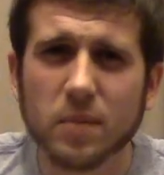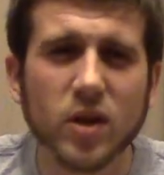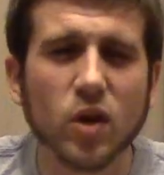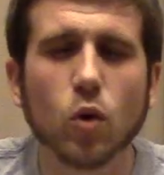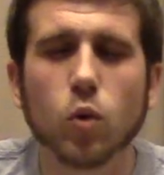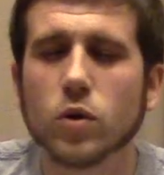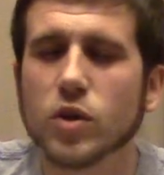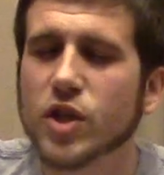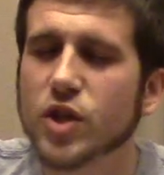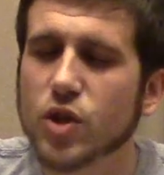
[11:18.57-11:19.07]
Of
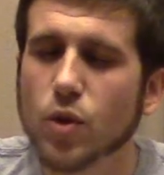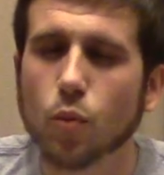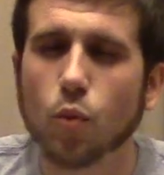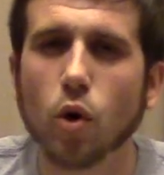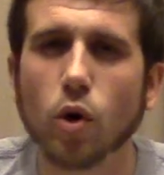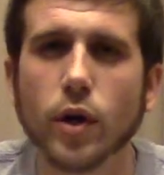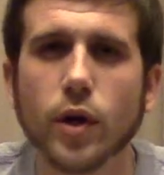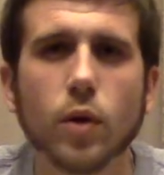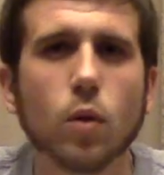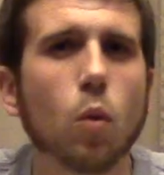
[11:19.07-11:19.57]
course, he's a
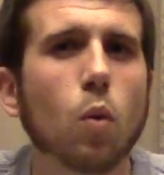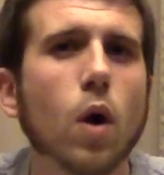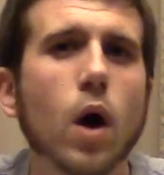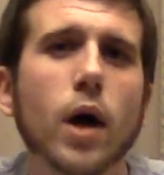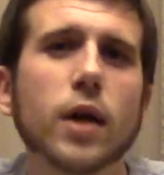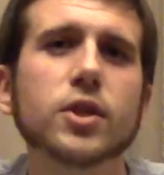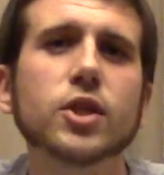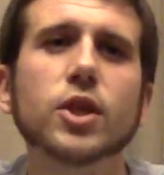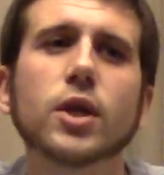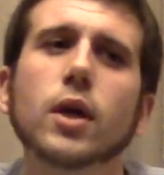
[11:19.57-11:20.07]
rookie to
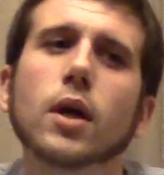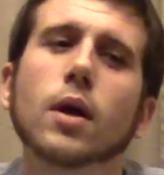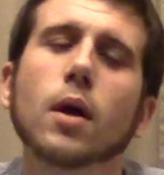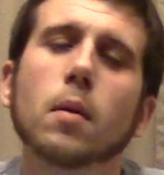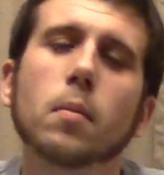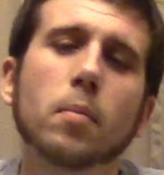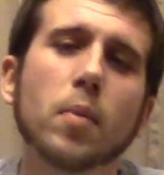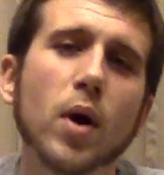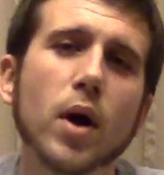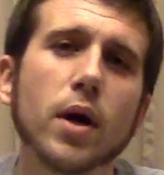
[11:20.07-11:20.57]
watch,
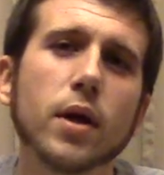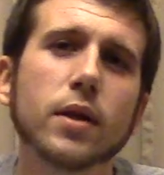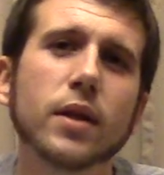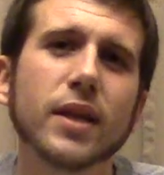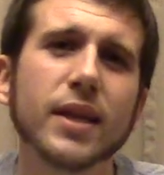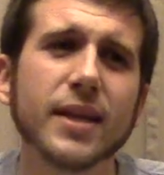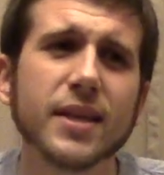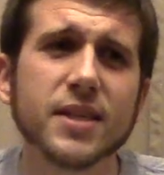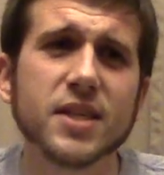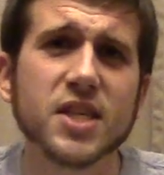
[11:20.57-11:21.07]

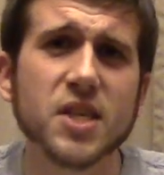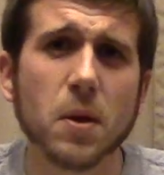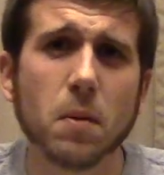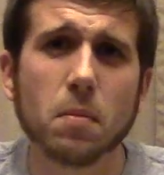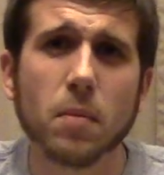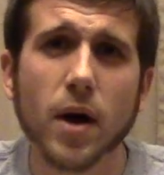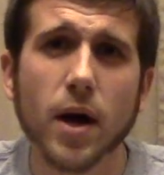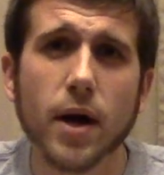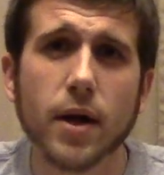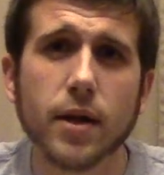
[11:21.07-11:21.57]
but he's
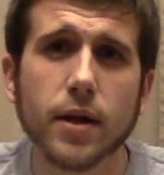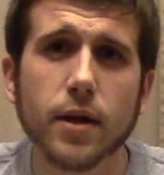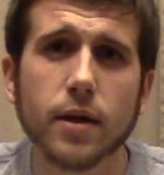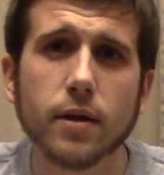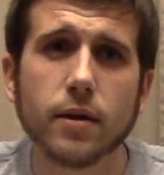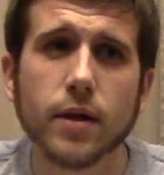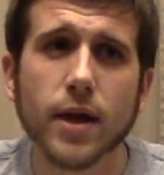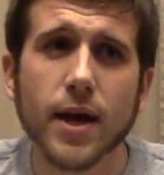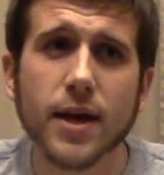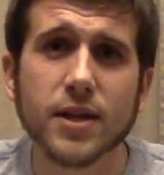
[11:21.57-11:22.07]

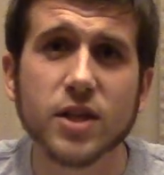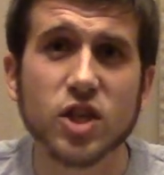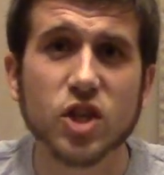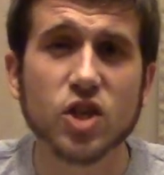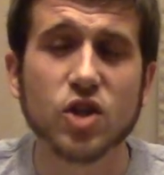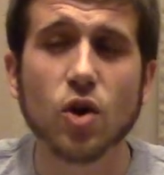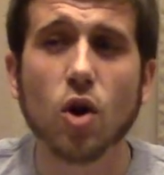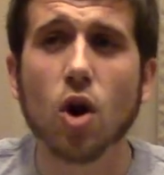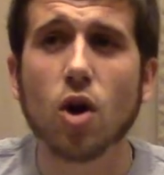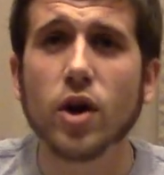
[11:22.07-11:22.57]
somebody that is
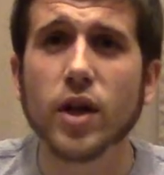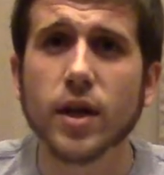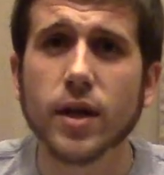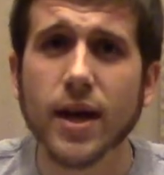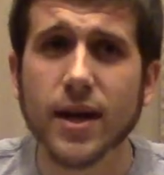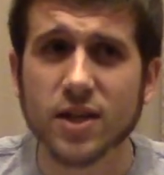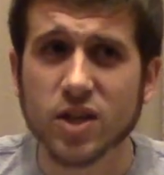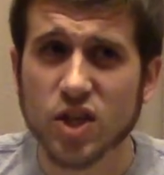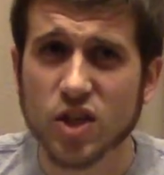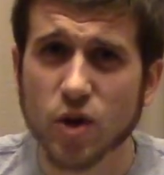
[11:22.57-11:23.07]

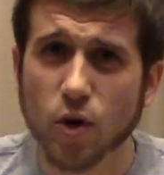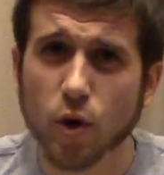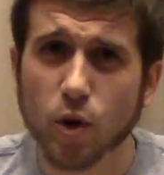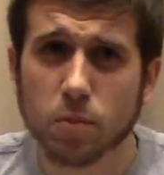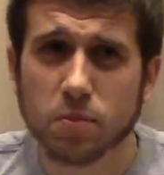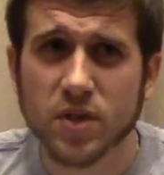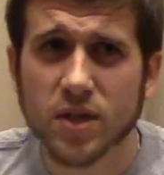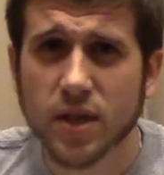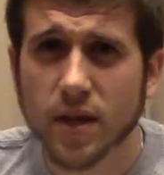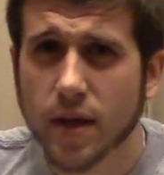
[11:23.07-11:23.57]
starting at a
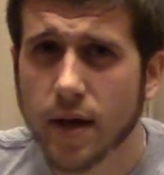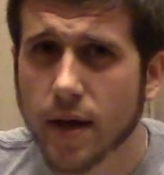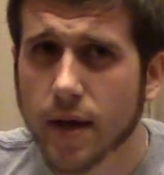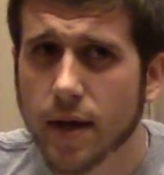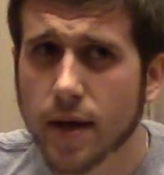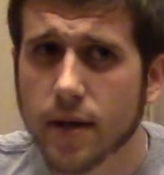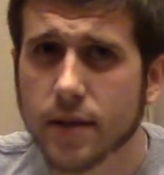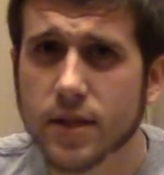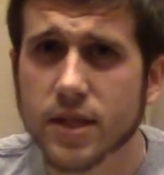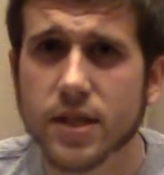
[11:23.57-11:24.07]

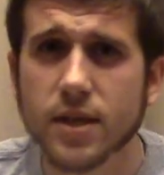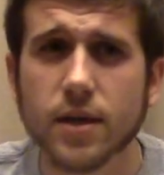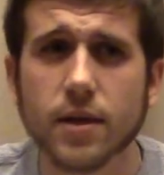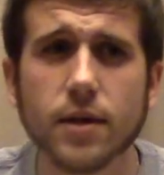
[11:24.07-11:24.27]
circumstance,